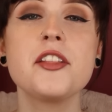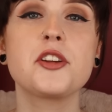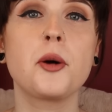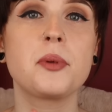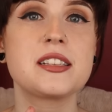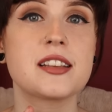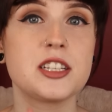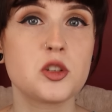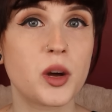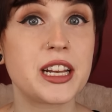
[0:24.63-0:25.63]
They're all basically
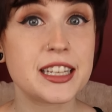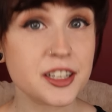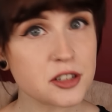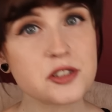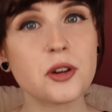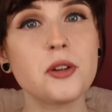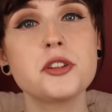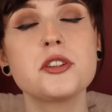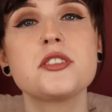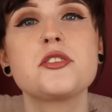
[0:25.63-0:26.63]
20 years or older.